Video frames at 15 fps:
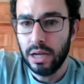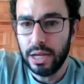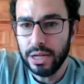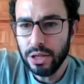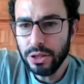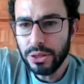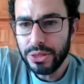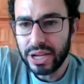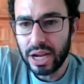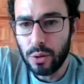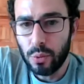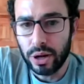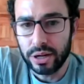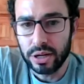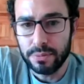Another thing I
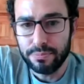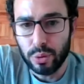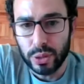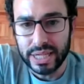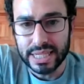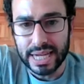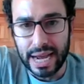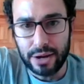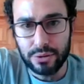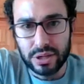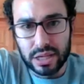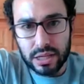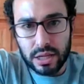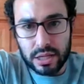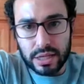wanted to point out,